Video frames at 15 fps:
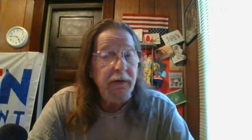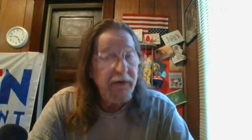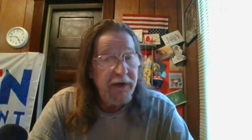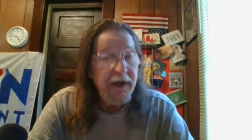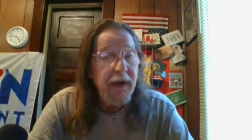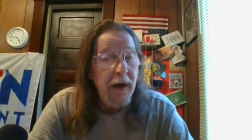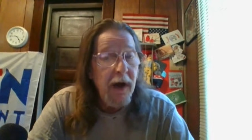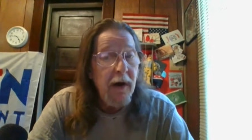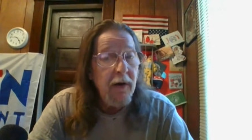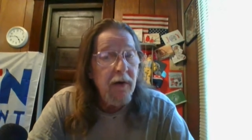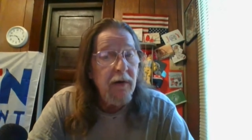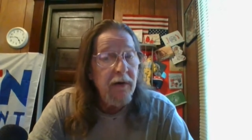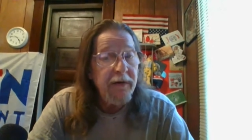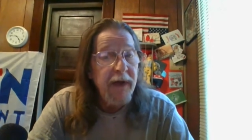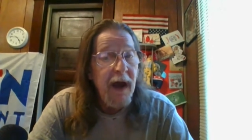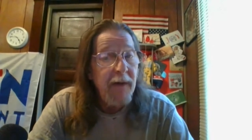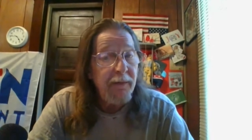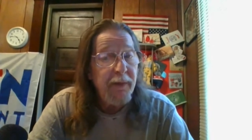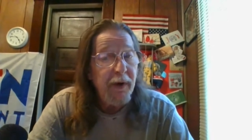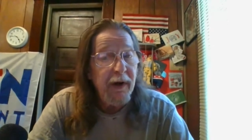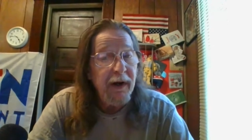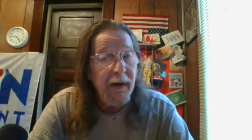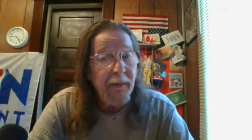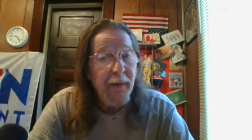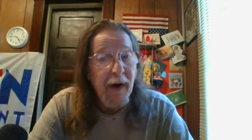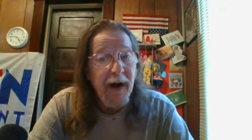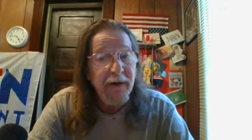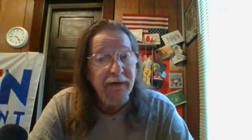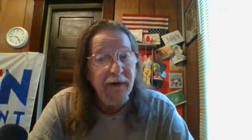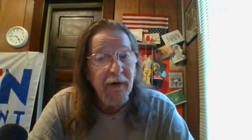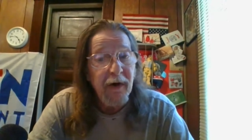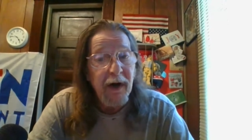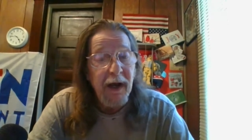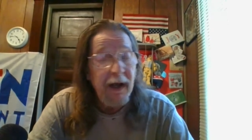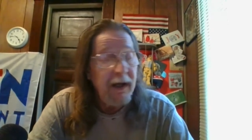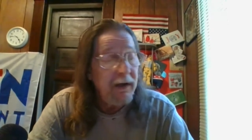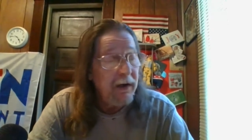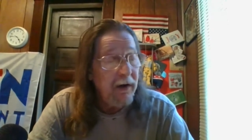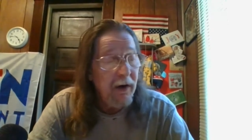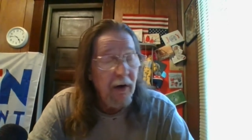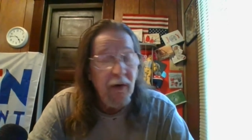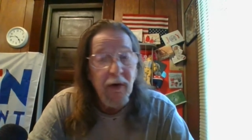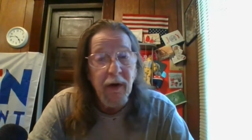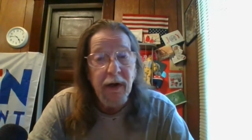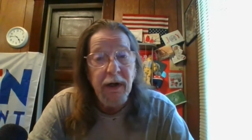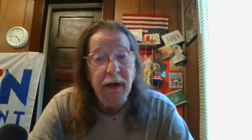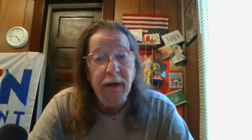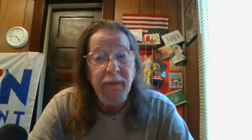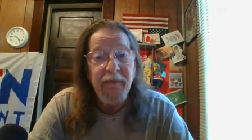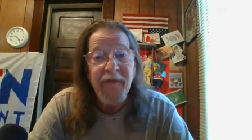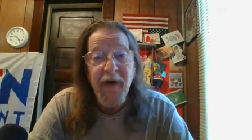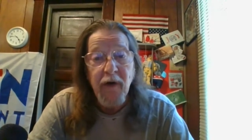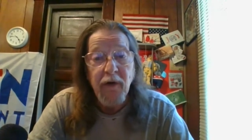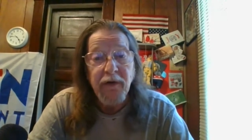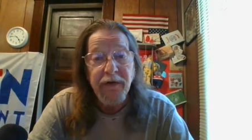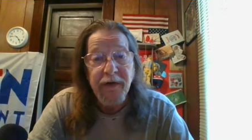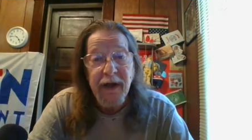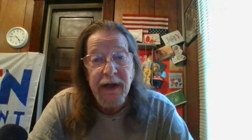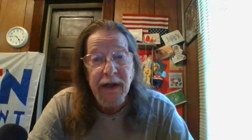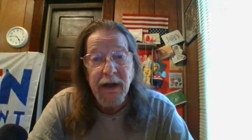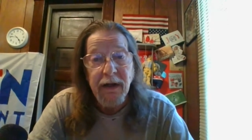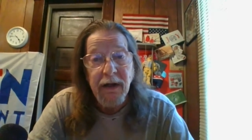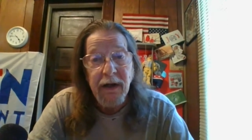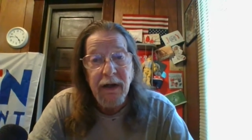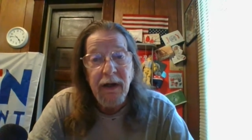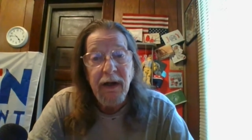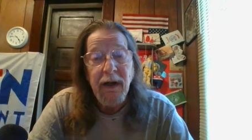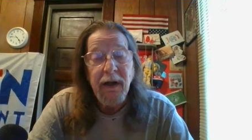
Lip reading: She knows I'm putting pressure and cluing folks in